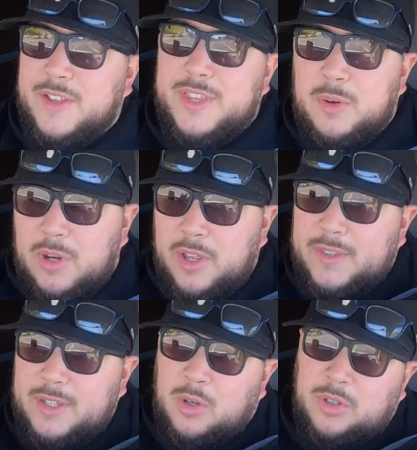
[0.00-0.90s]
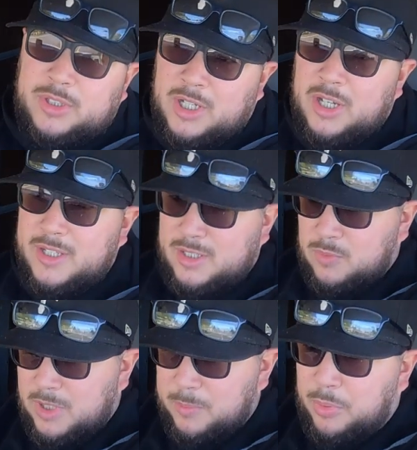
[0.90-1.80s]
out they are on holding on
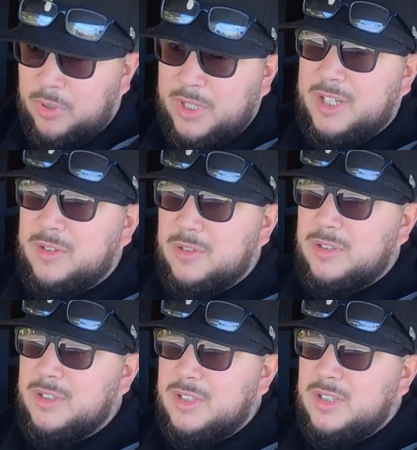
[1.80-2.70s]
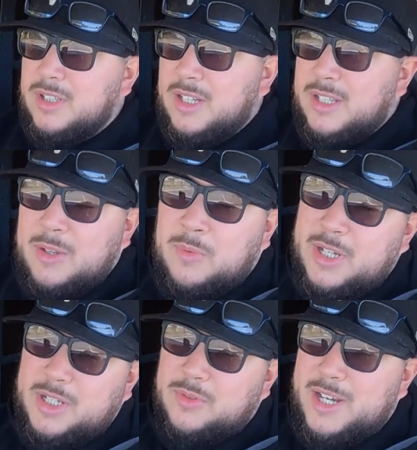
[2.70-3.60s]
this one point and they
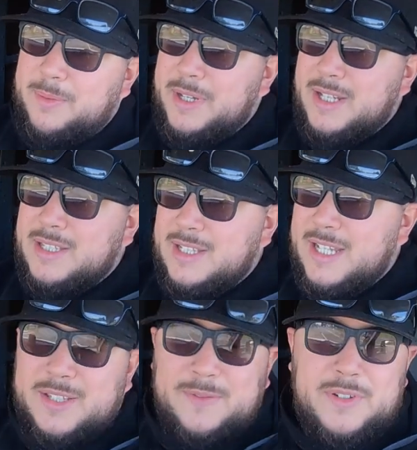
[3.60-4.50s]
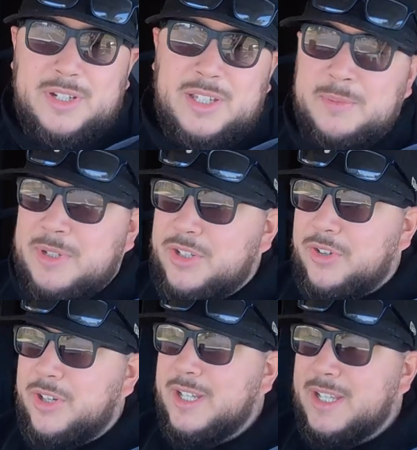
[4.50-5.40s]
wanted crankbaits and that's the first thing me and
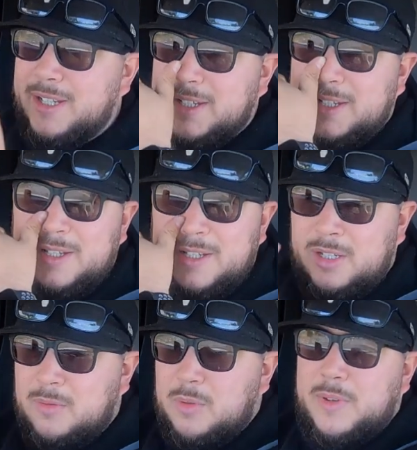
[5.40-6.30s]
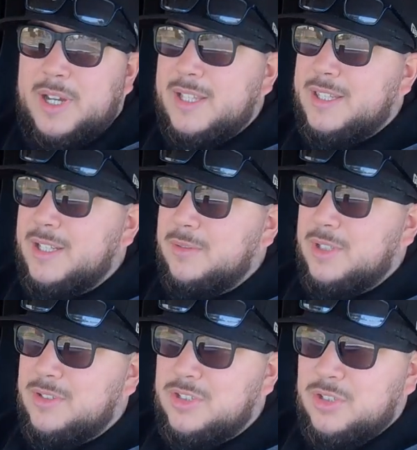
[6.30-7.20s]
Troy did when we got there,
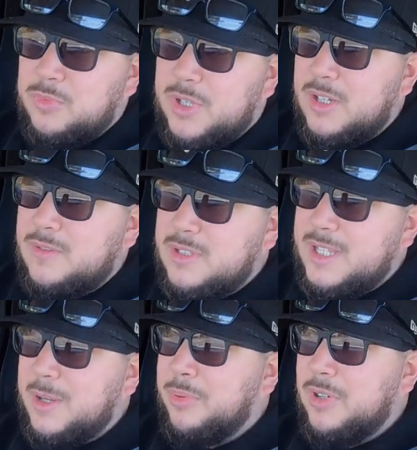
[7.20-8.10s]
we zoomed right over to that